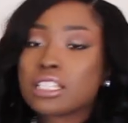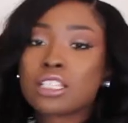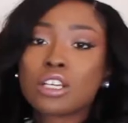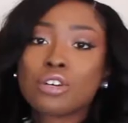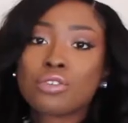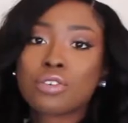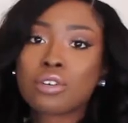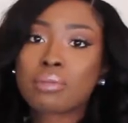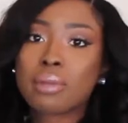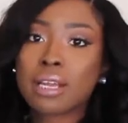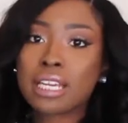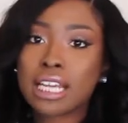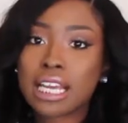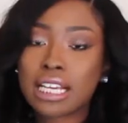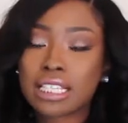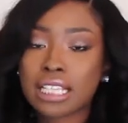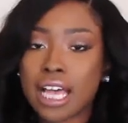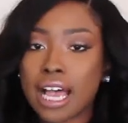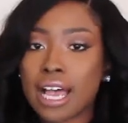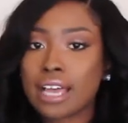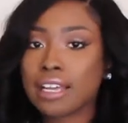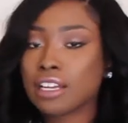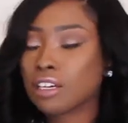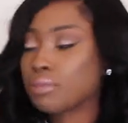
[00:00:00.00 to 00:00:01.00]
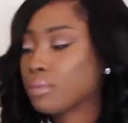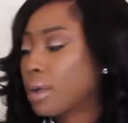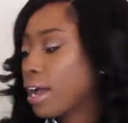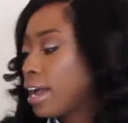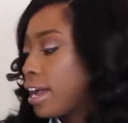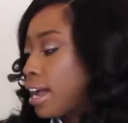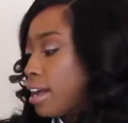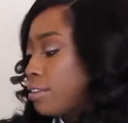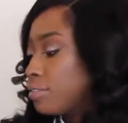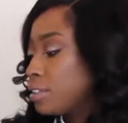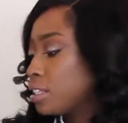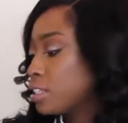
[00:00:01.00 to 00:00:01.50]
So for my next item,
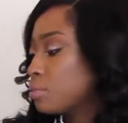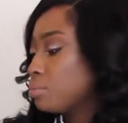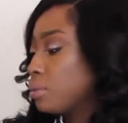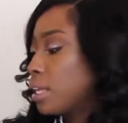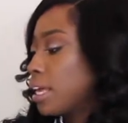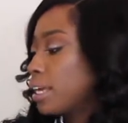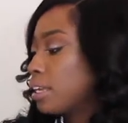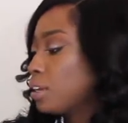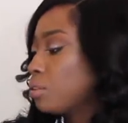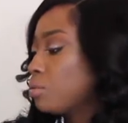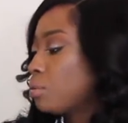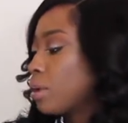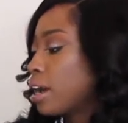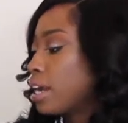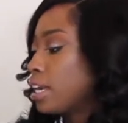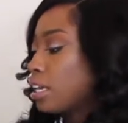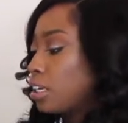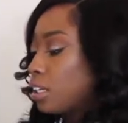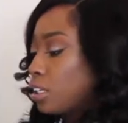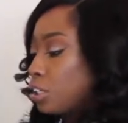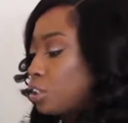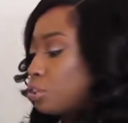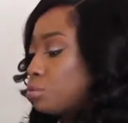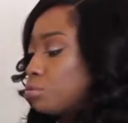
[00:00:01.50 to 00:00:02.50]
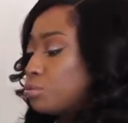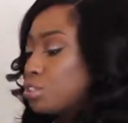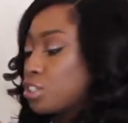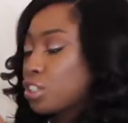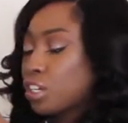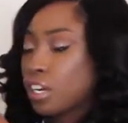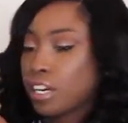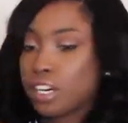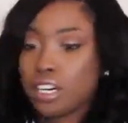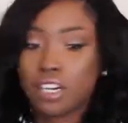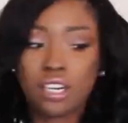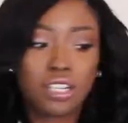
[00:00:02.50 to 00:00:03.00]
I have this black and white cute
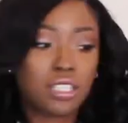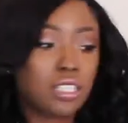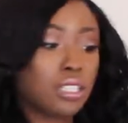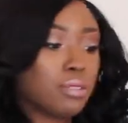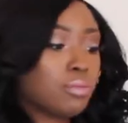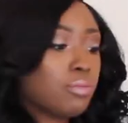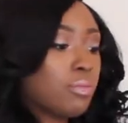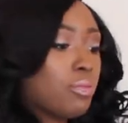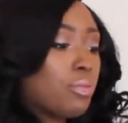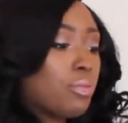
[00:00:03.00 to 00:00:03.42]
skirt.